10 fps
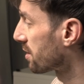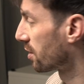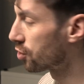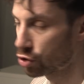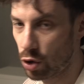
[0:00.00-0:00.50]

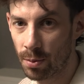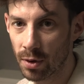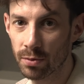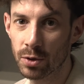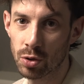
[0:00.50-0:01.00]
the
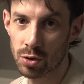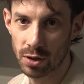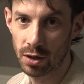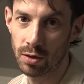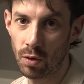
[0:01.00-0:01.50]
thermal, we're also
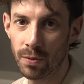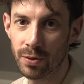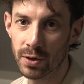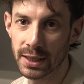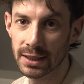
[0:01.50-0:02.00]
now
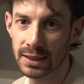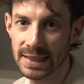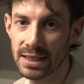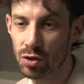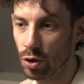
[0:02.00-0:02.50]
offering
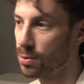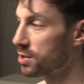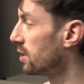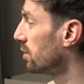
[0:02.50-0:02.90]
these thermals that